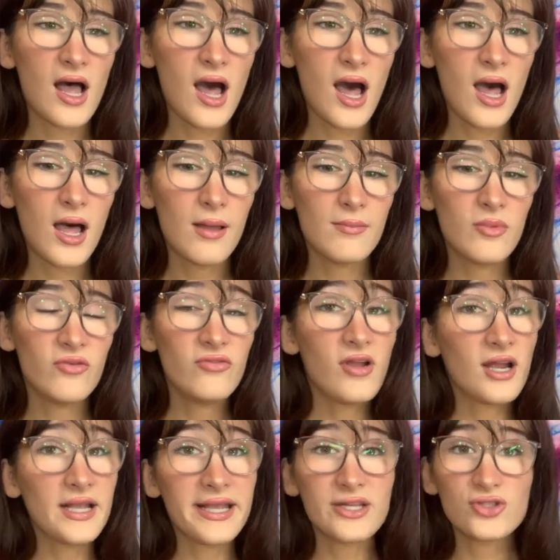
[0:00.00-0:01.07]
Um,
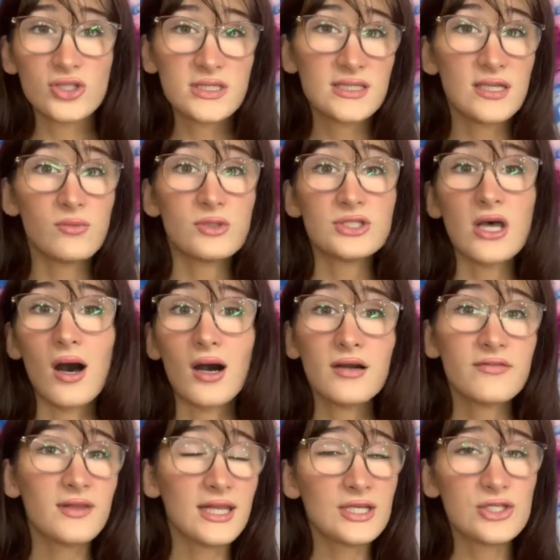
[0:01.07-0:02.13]
very interested. We'll
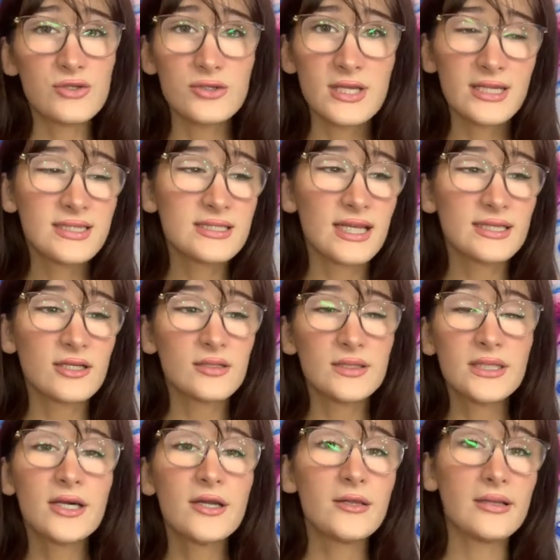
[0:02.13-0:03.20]
talk for like two days. Like they're
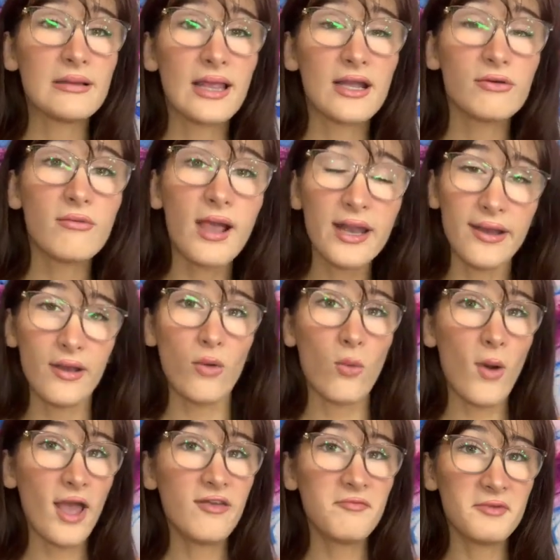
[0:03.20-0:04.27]
literally like ready
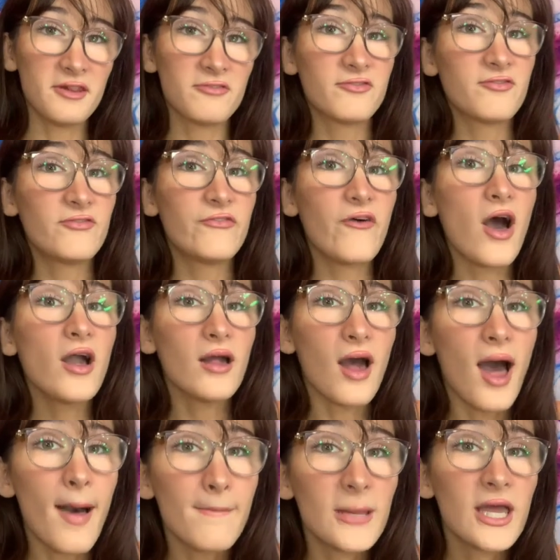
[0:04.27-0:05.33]
to me
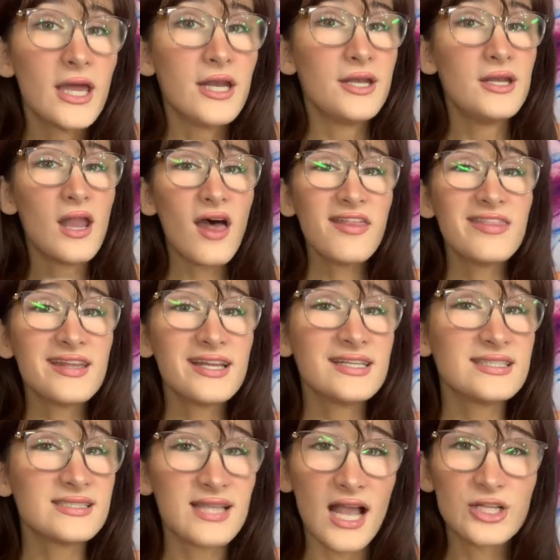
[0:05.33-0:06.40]
up. Nothing
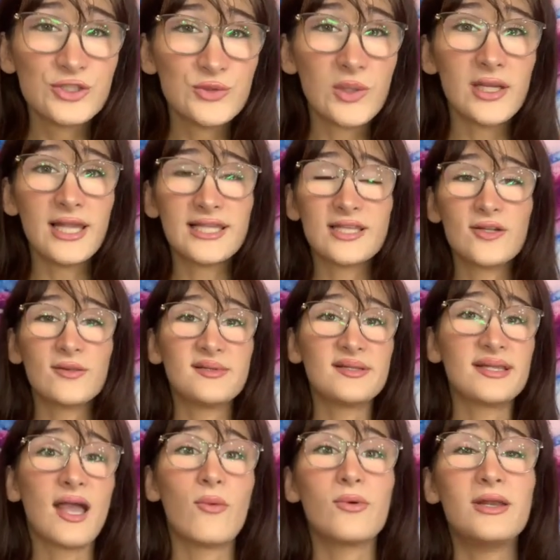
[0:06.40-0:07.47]
is sexual. Like they're
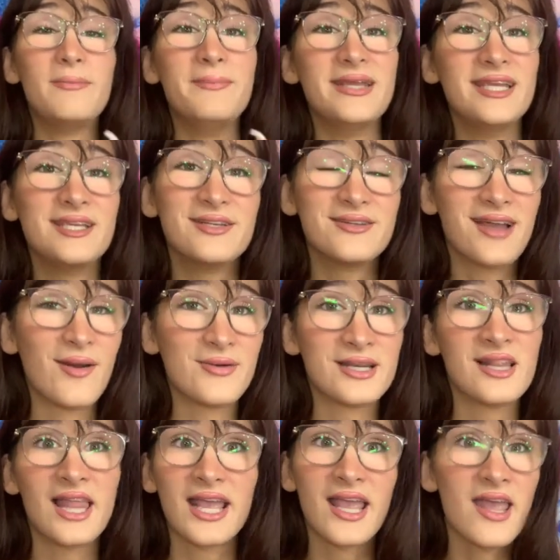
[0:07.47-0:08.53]
like, I want to meet, you. I want
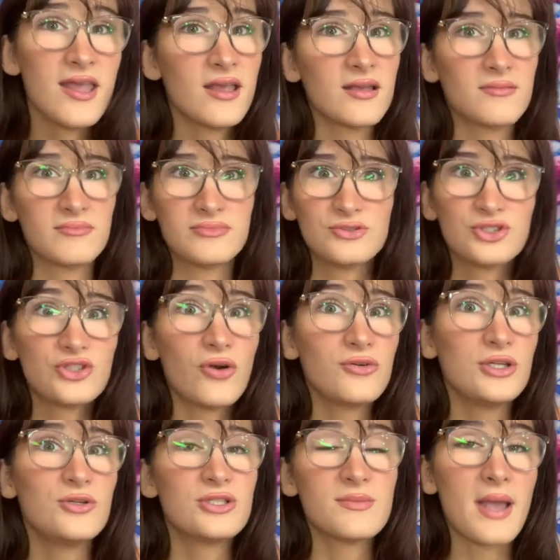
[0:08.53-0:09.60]
to like show
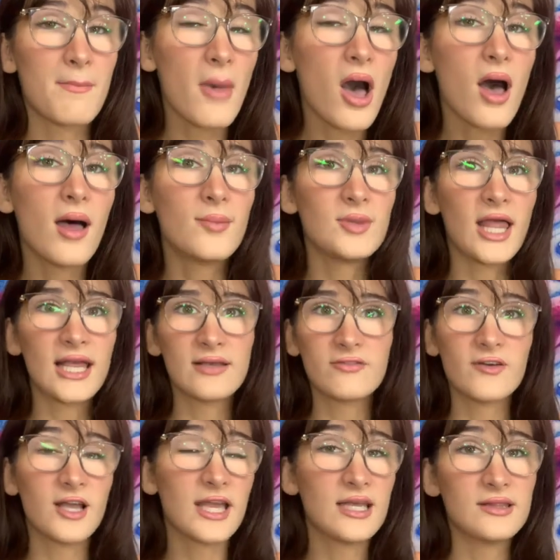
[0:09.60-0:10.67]
you to my mom, like
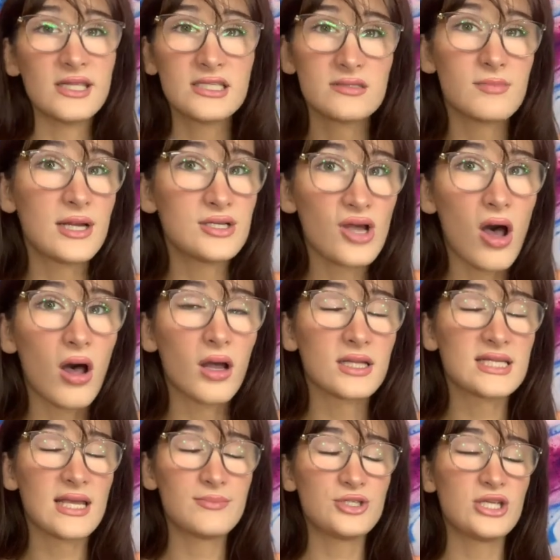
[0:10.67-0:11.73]
fucking this is my dog
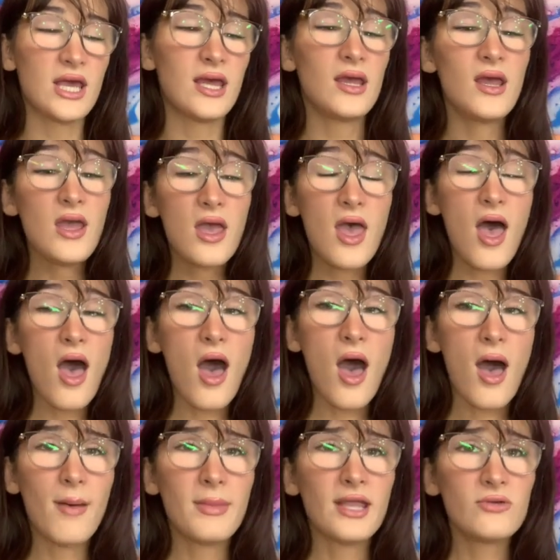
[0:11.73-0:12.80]
type shit.
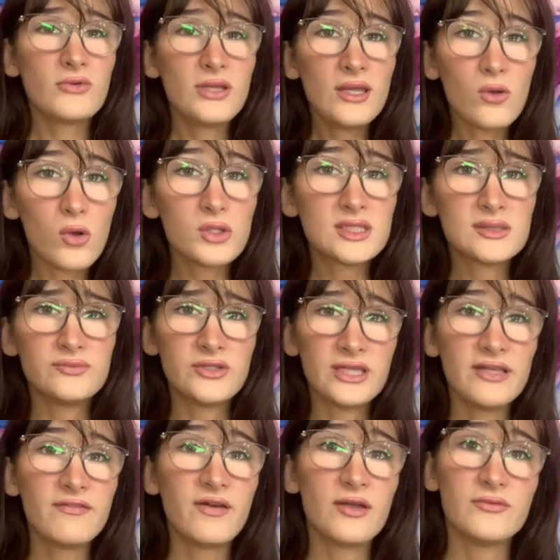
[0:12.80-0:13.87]
Um, like really wholesome,
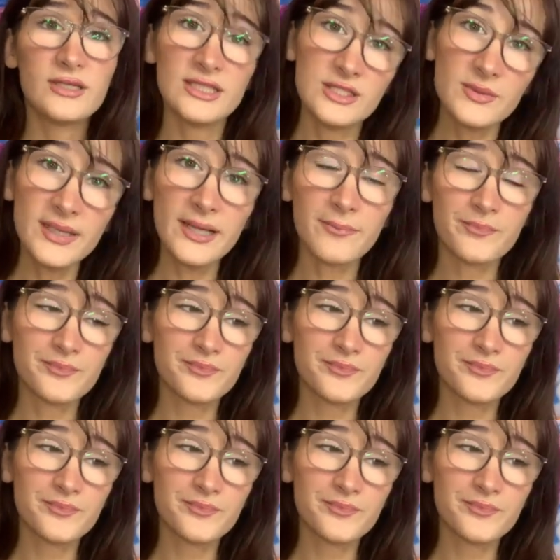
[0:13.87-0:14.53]
really fun, really sweet.